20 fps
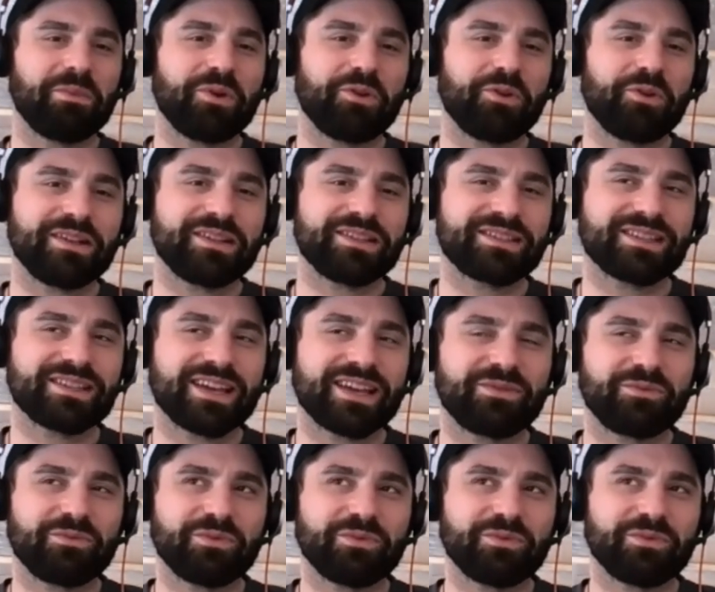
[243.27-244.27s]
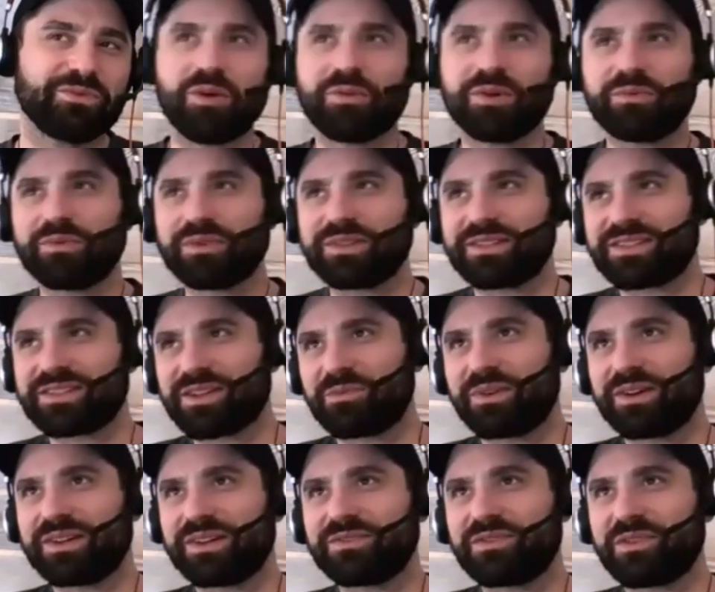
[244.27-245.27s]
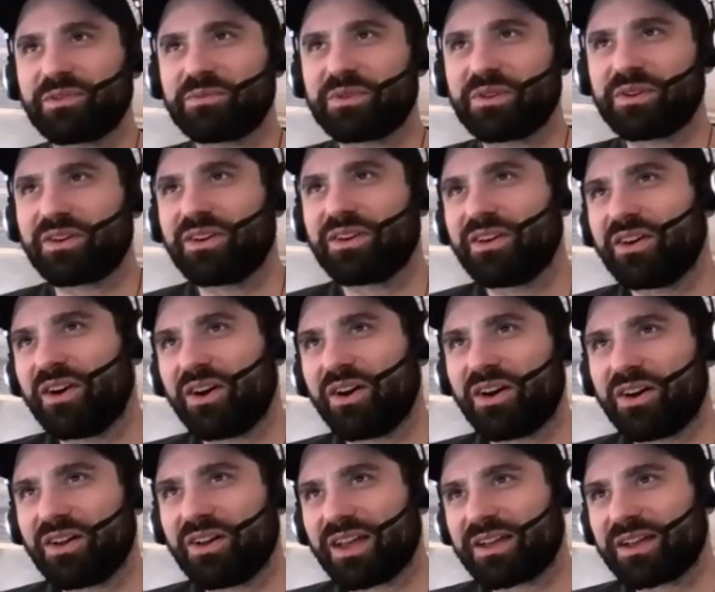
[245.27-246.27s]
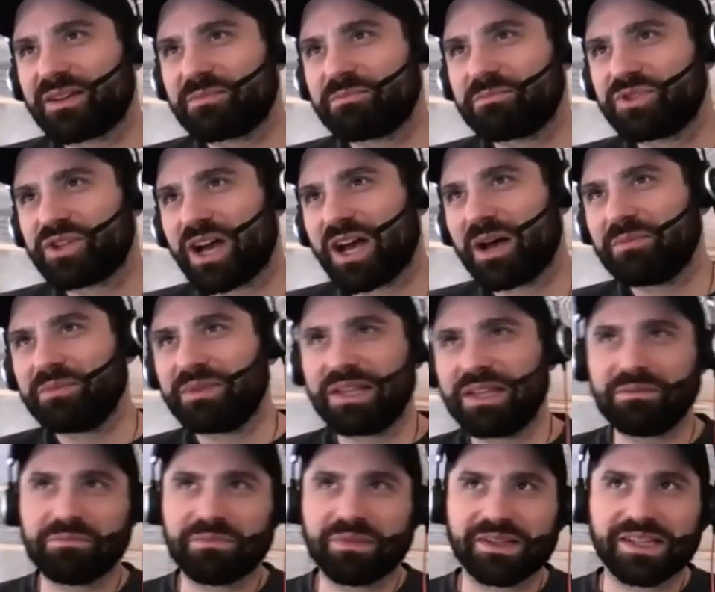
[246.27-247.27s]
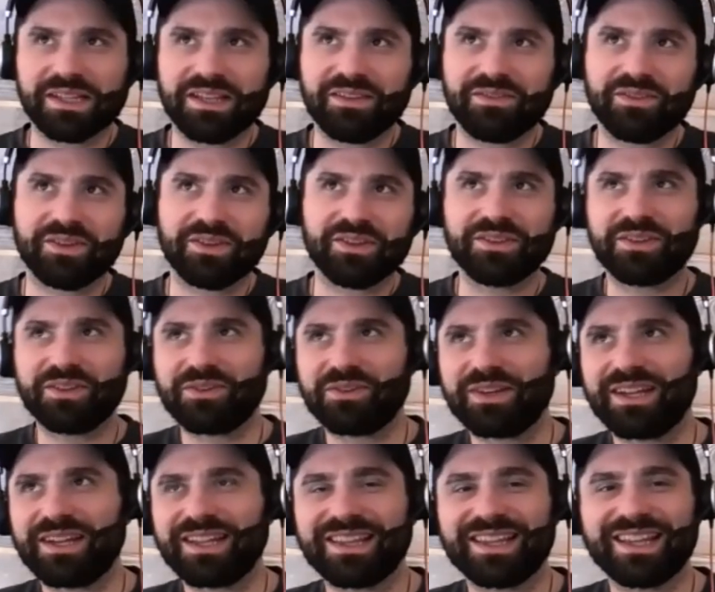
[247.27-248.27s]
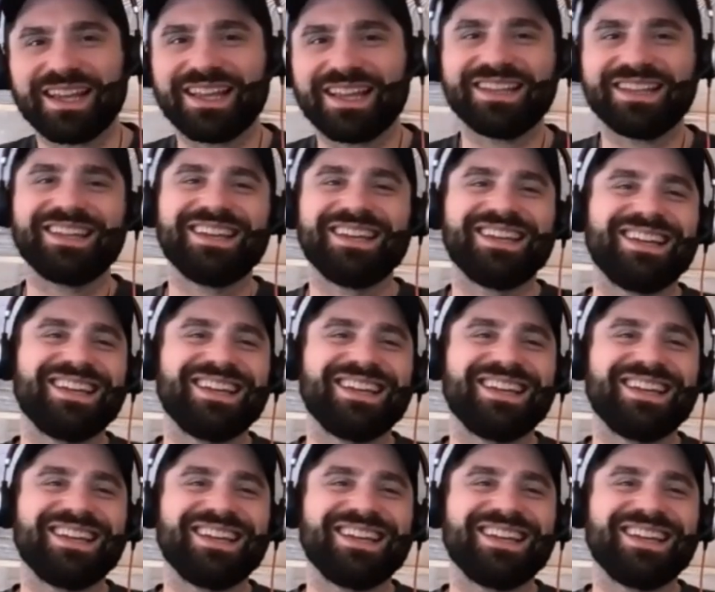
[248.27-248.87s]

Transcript: moments, like the moment when someone from your all uh, that job didn't believe you could do it, and then yeah.